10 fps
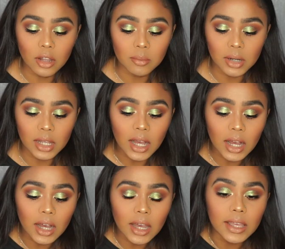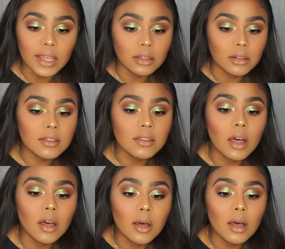on my eye. It looks
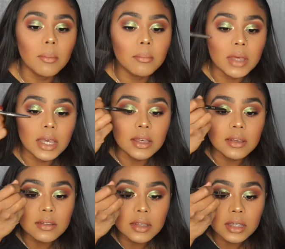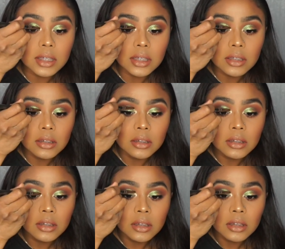amazing.
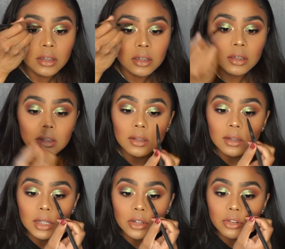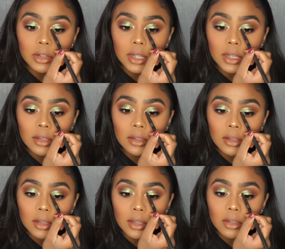Literally,
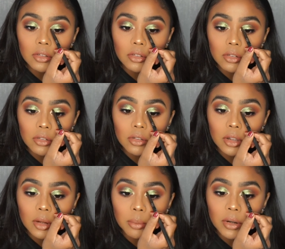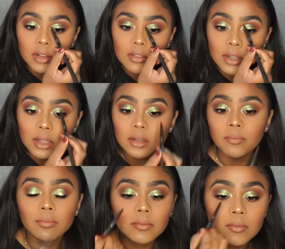it's just so pretty.
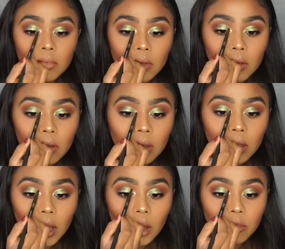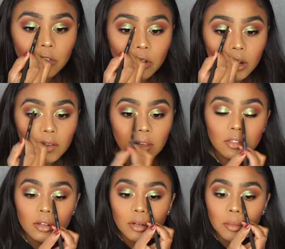I'm just trying to do these
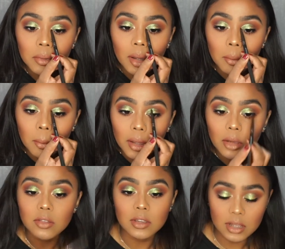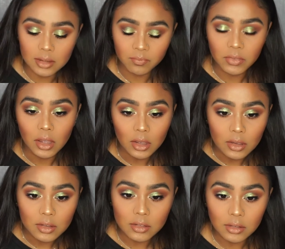two up. I'm a bit OCD.
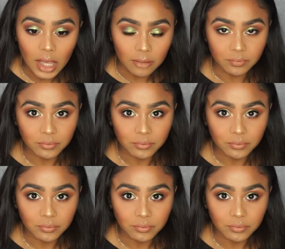So yeah,